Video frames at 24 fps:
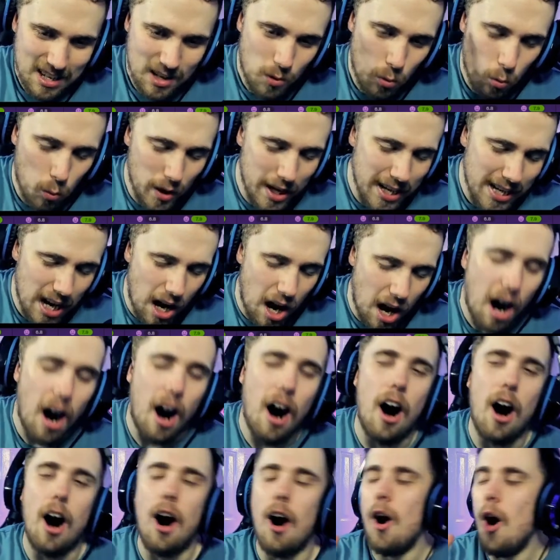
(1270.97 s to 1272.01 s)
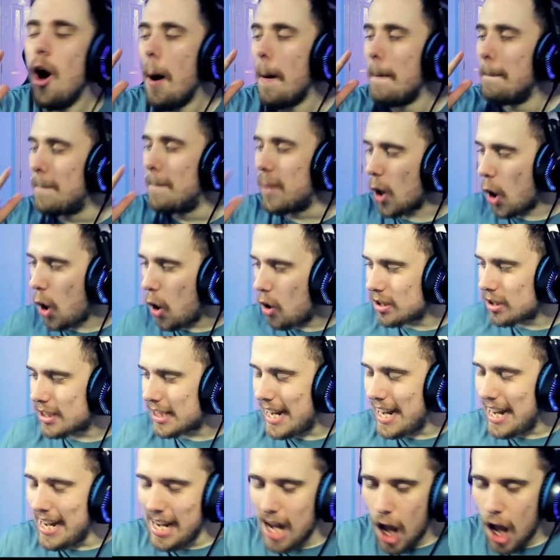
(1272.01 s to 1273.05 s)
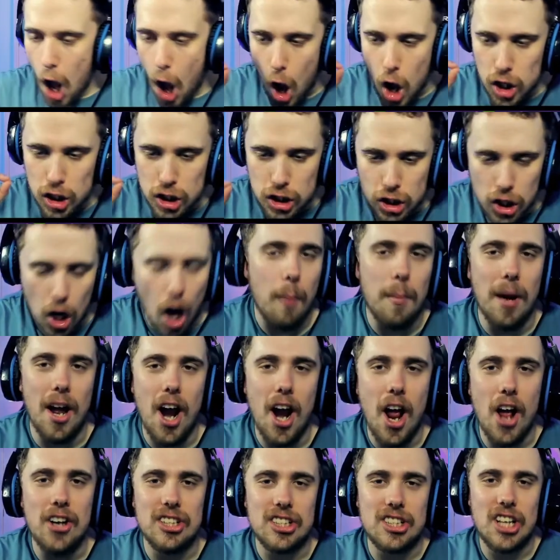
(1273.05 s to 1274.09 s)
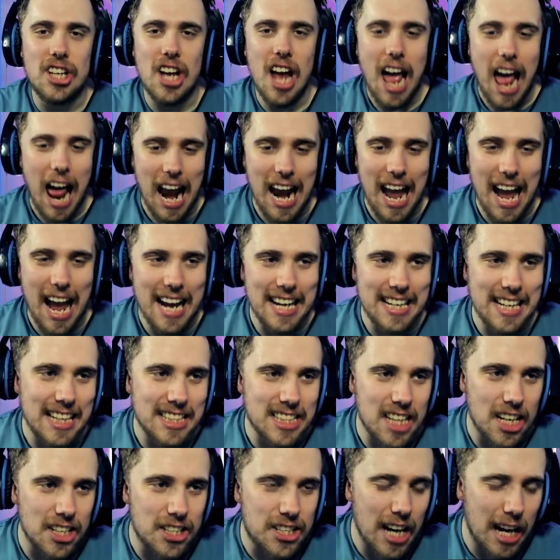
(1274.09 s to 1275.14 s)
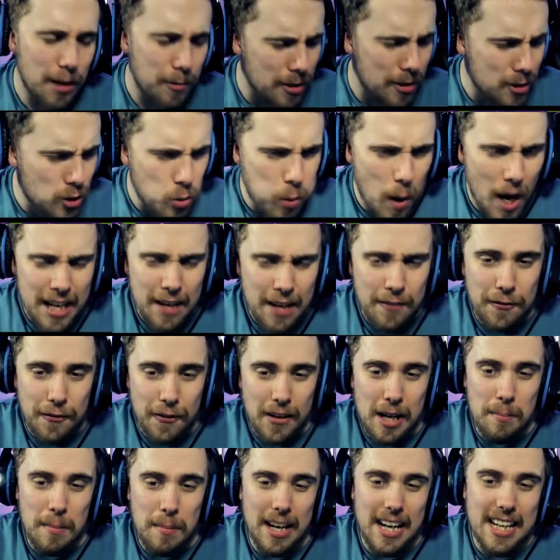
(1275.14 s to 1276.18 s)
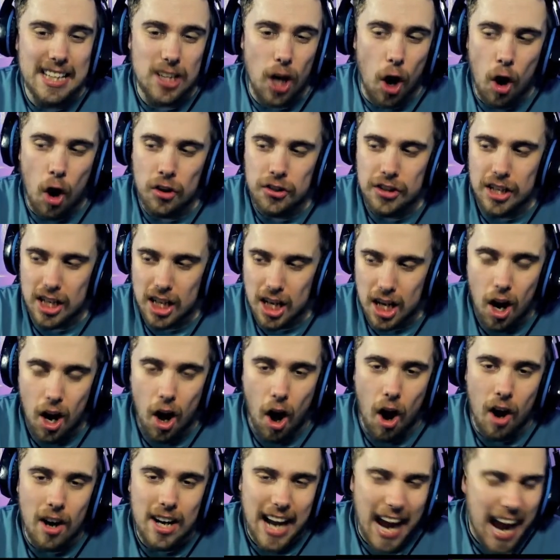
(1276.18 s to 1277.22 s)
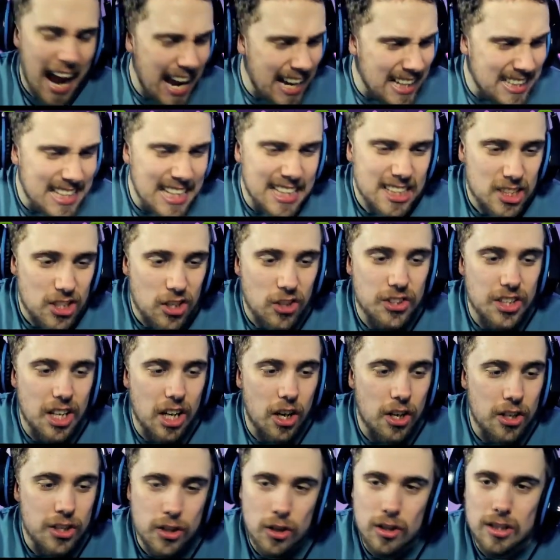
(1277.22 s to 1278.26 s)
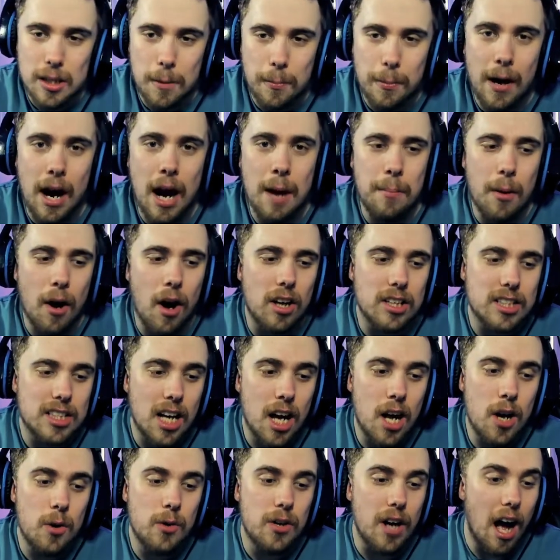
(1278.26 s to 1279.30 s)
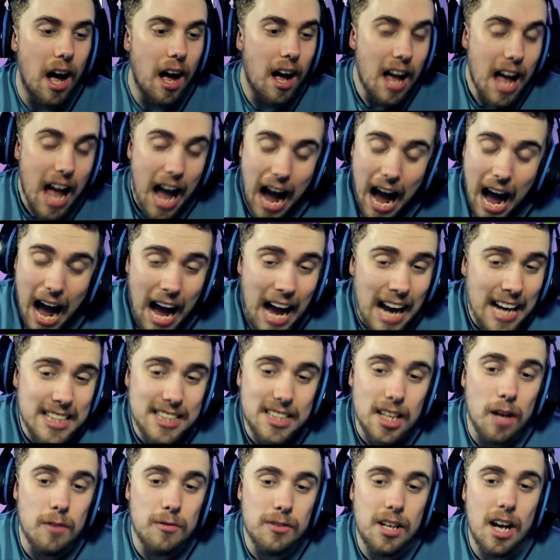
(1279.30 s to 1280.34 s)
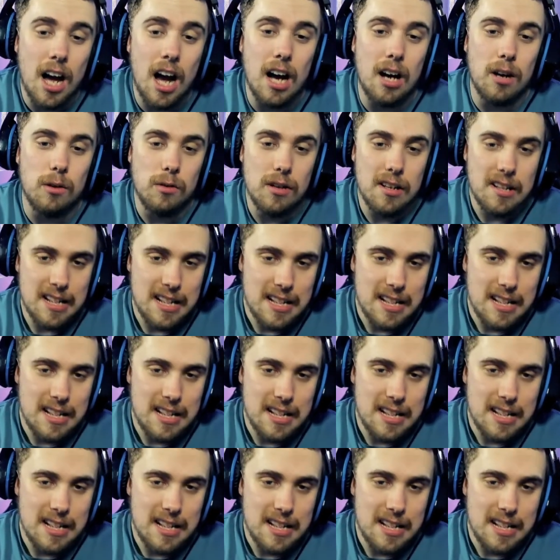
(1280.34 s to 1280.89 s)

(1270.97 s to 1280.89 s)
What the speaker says: We are bloody dominant, ladies and gentlemen. 23 minutes on the clock. Is it Sunderland or is it Prime Barcelona? I don't know.